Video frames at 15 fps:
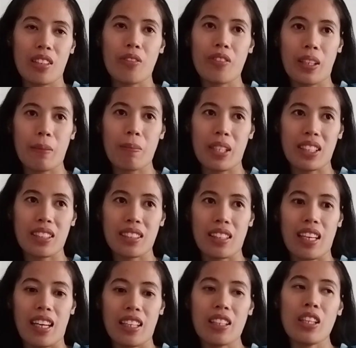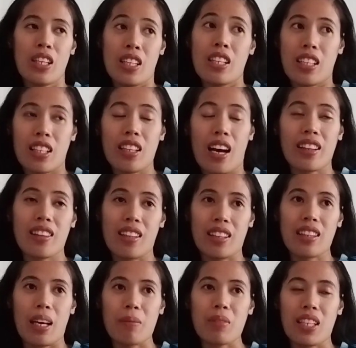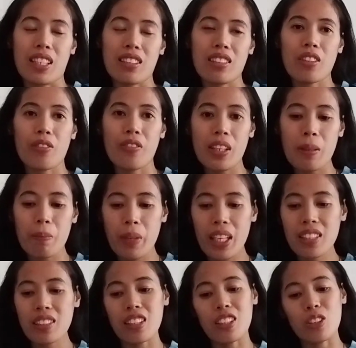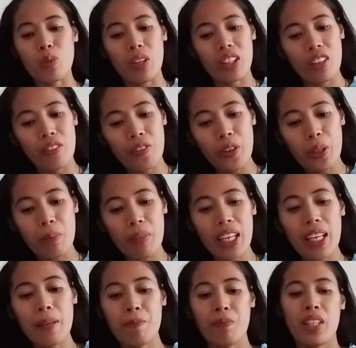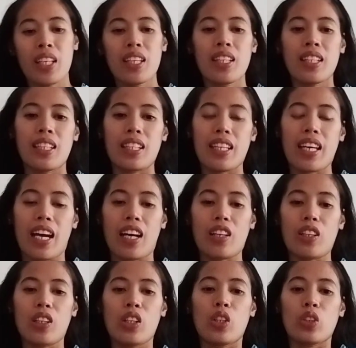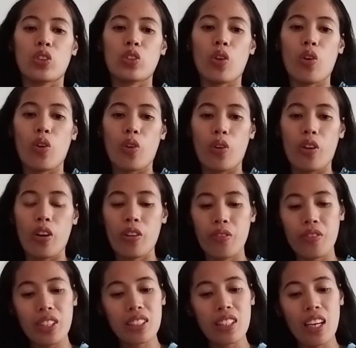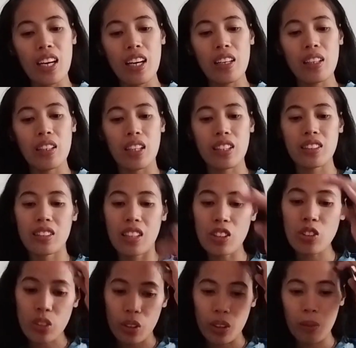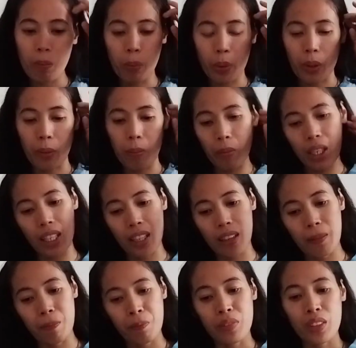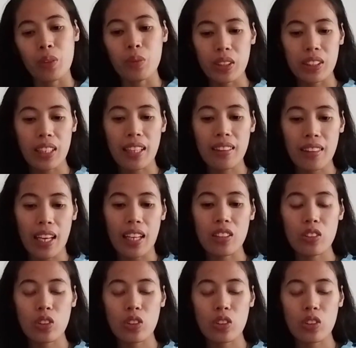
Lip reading: Philippines. Yeah, at that time. Yeah, he's in the Philippines and he's waiting for me. Yeah. So visa extension permit, we sent that.